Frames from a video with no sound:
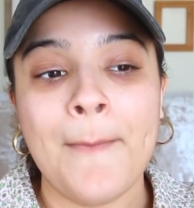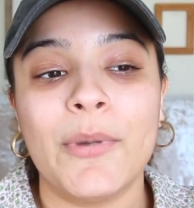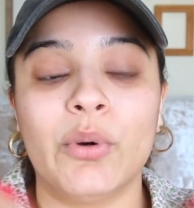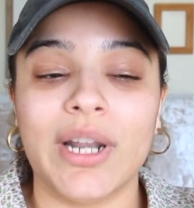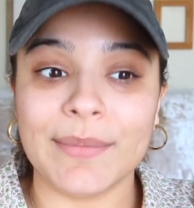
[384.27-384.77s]

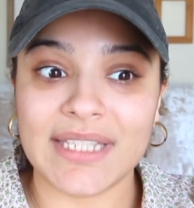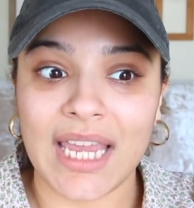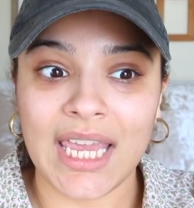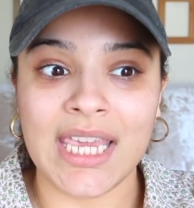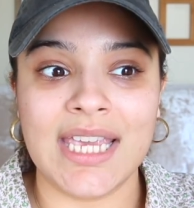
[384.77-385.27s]
But what I'm
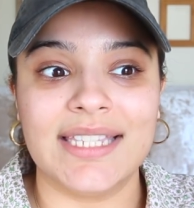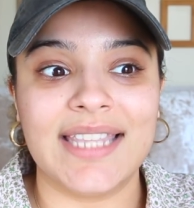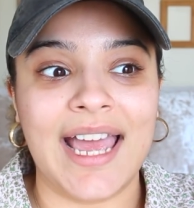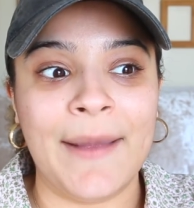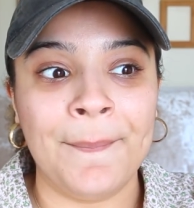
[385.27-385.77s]
saying is
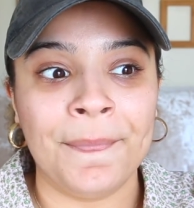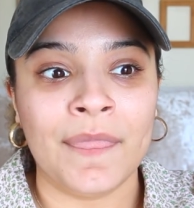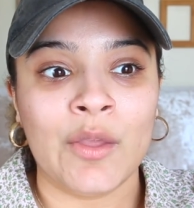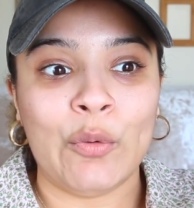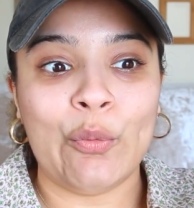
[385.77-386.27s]
that
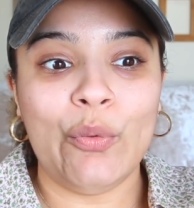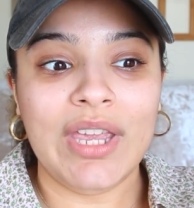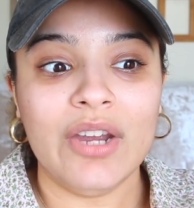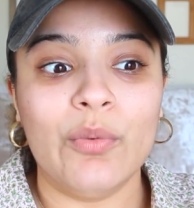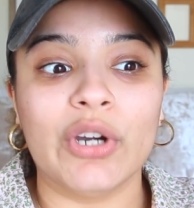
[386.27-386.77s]

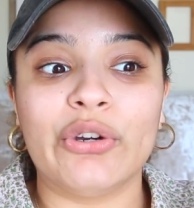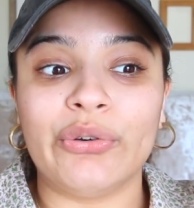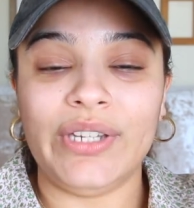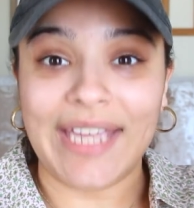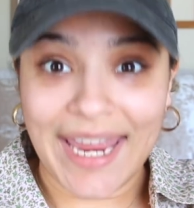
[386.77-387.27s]
we were
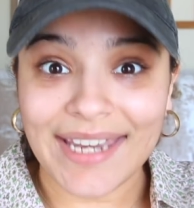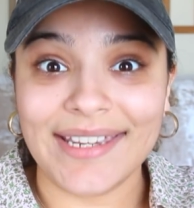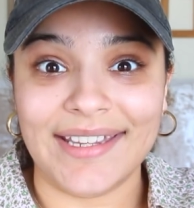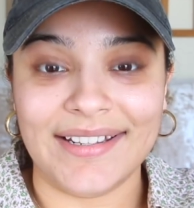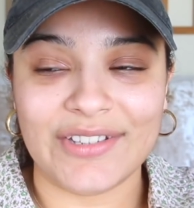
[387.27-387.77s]

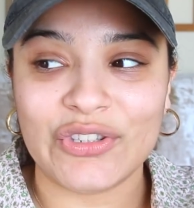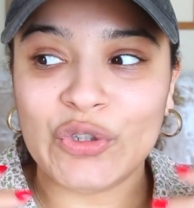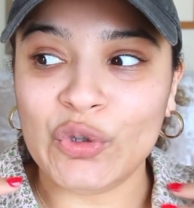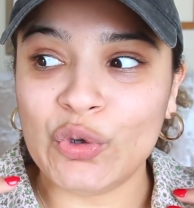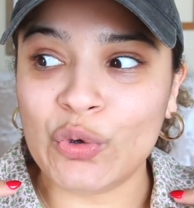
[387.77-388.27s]
created
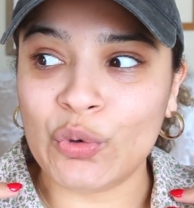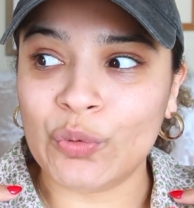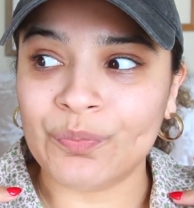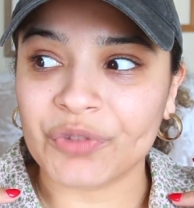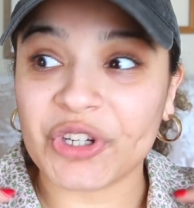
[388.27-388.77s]

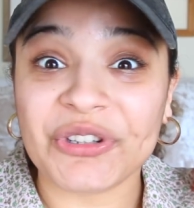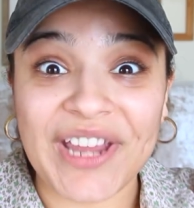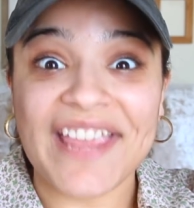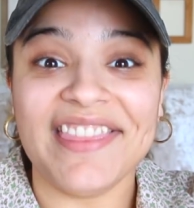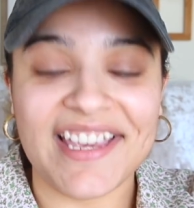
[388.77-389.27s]
to
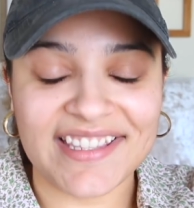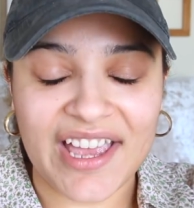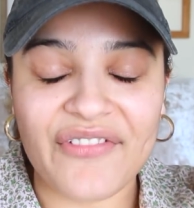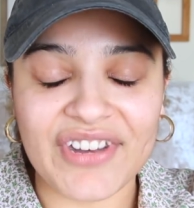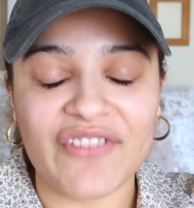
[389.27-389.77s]
create things
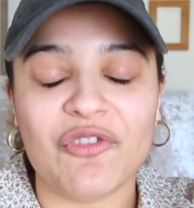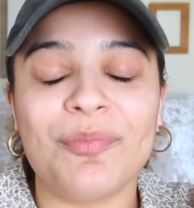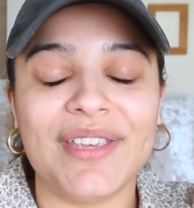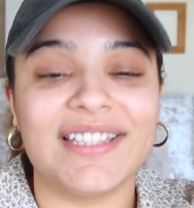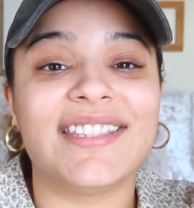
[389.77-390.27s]
that have never
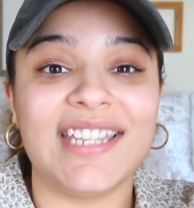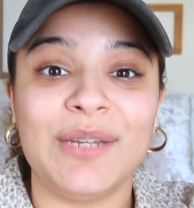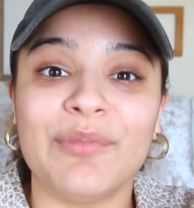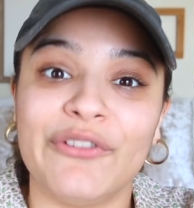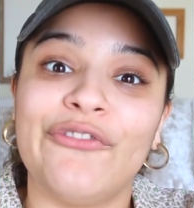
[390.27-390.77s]
been
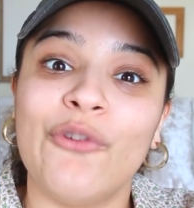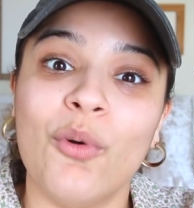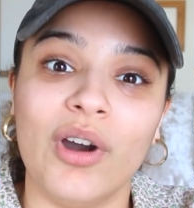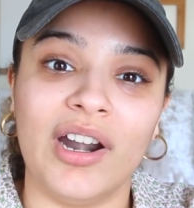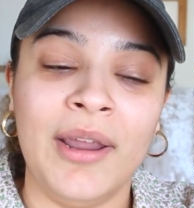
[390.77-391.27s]
seen
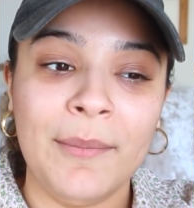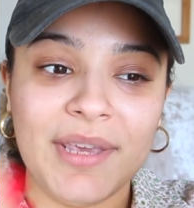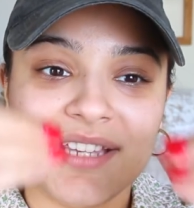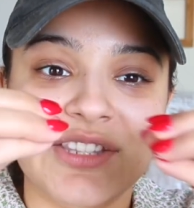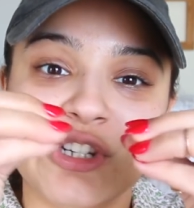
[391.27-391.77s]
before,
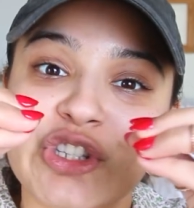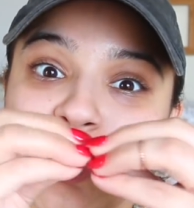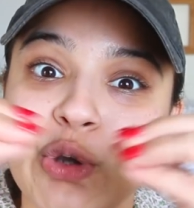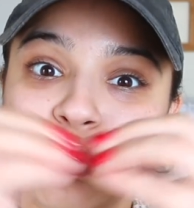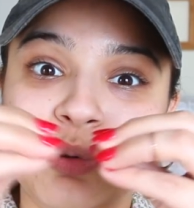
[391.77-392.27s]
because they're
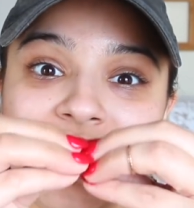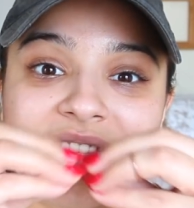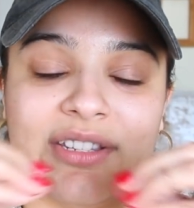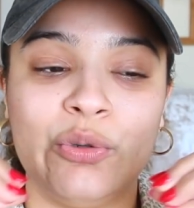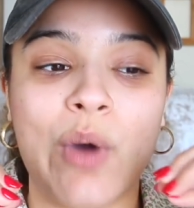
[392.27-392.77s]
so
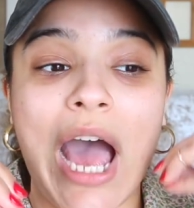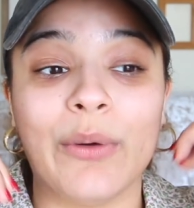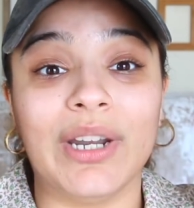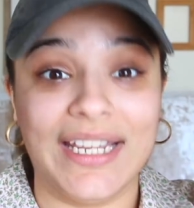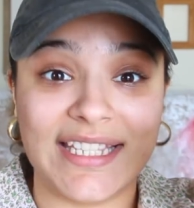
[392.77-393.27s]
unique to
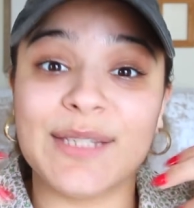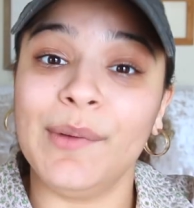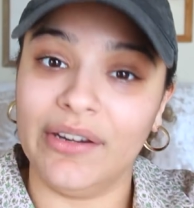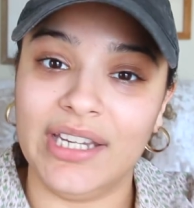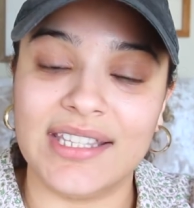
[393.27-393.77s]
our
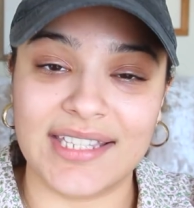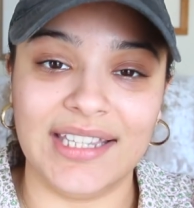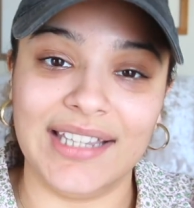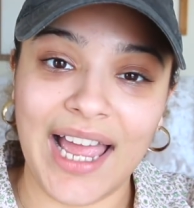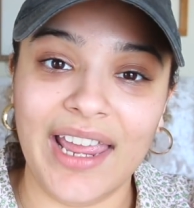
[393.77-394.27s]
experience
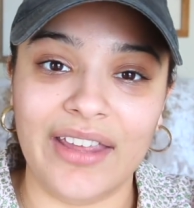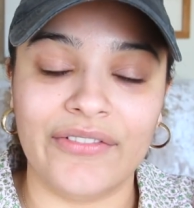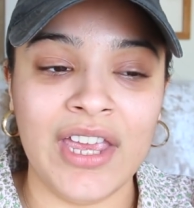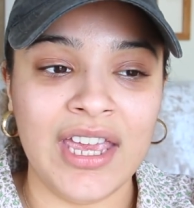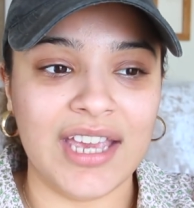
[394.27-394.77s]
in
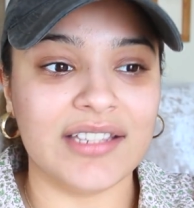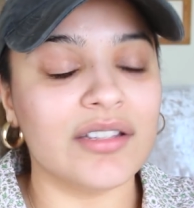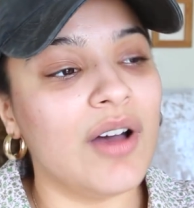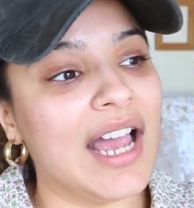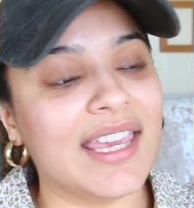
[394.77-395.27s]
life. And
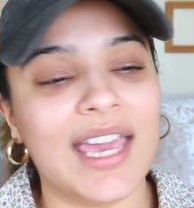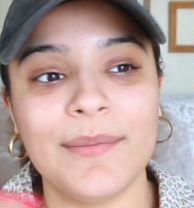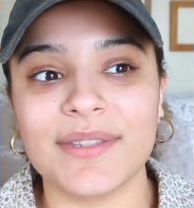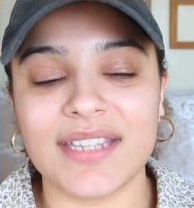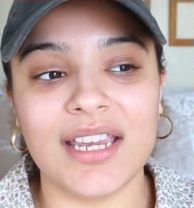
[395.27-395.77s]
so I
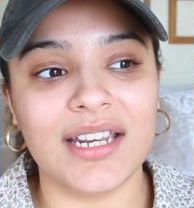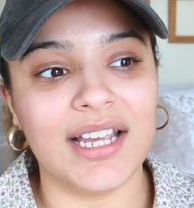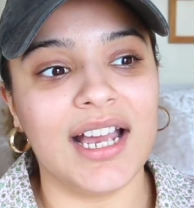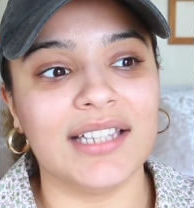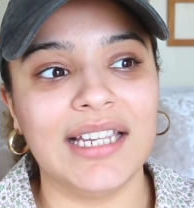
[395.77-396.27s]
kept saying to
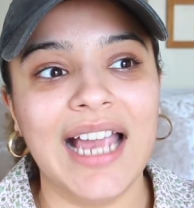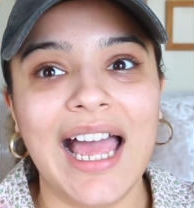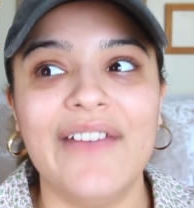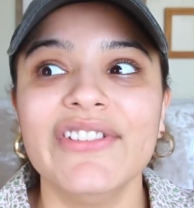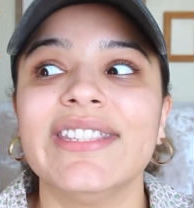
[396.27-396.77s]
God, like, I
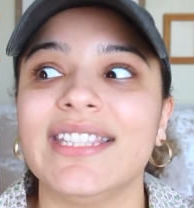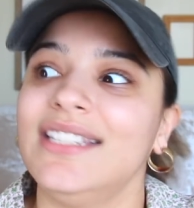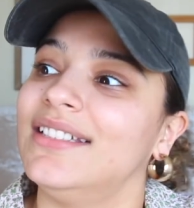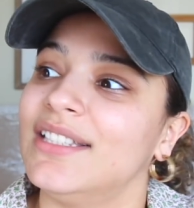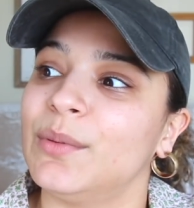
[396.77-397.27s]
haven't
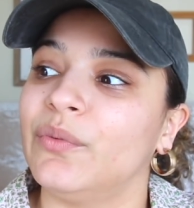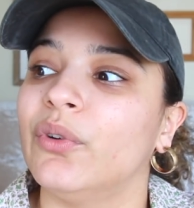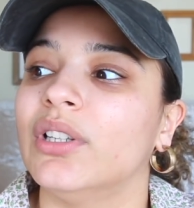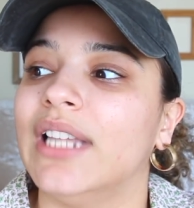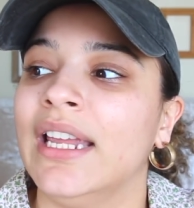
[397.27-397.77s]
seen this
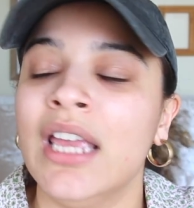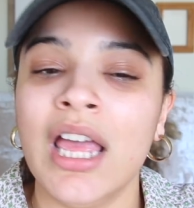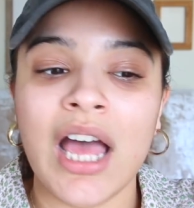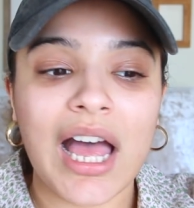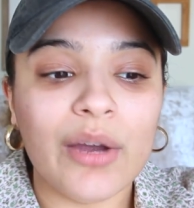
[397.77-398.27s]
before. Like,
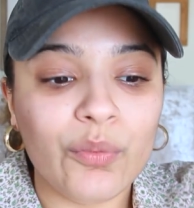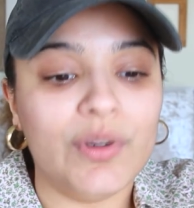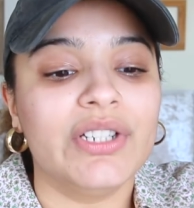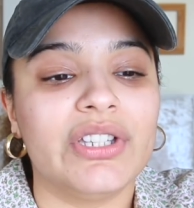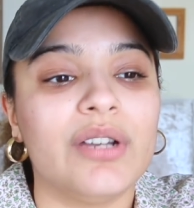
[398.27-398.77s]
I
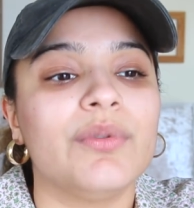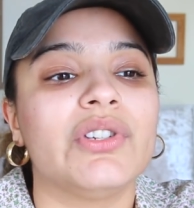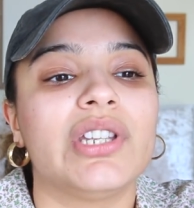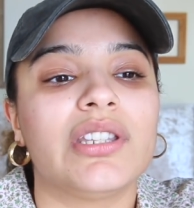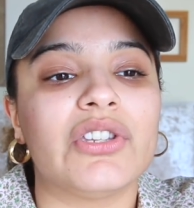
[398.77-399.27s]
wish there
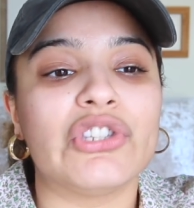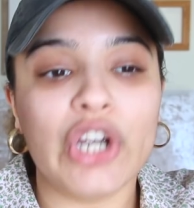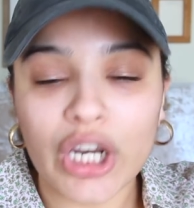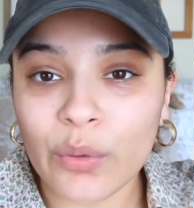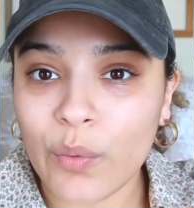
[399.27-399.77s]
was just a
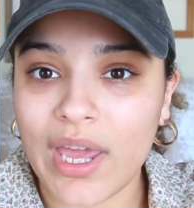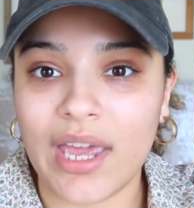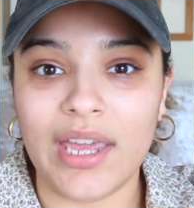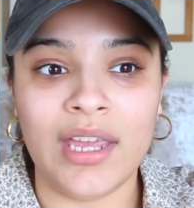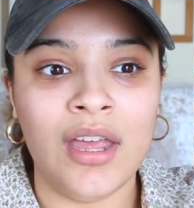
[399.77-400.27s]
certain
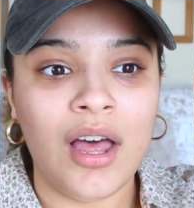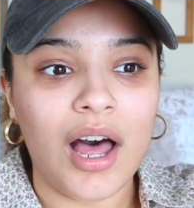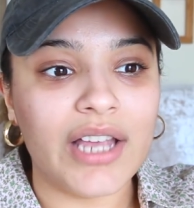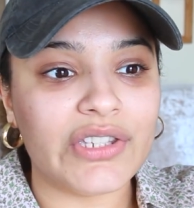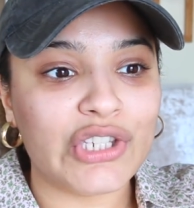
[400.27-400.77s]
way,
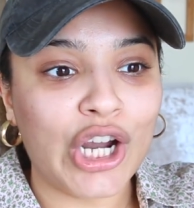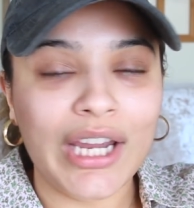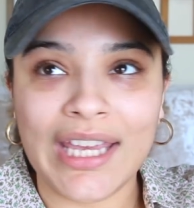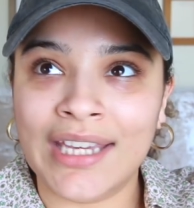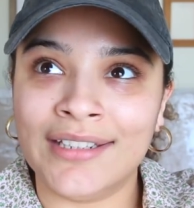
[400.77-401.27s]
a
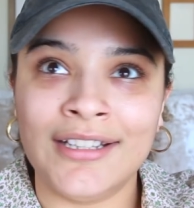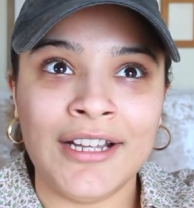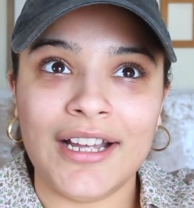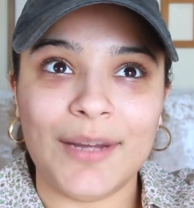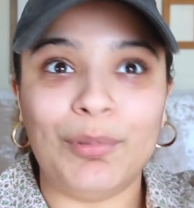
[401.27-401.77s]
certain
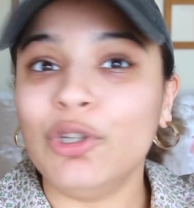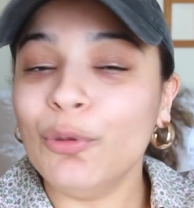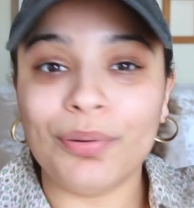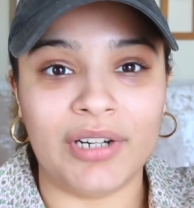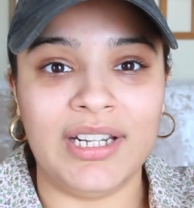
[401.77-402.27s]

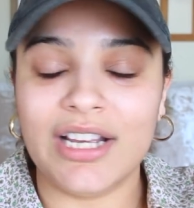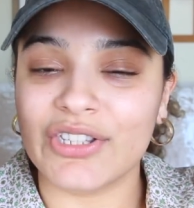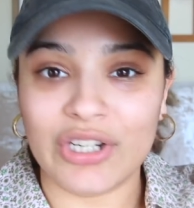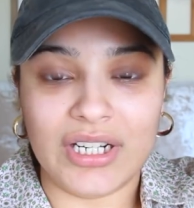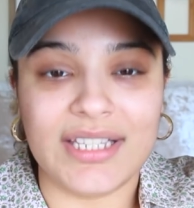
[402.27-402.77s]
blueprint, a
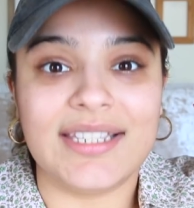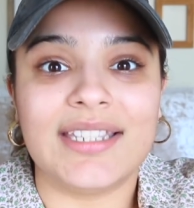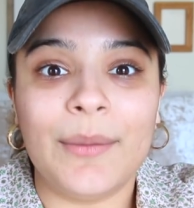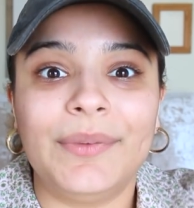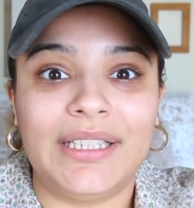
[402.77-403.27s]
certain
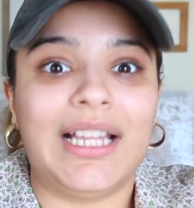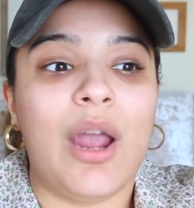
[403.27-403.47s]
something.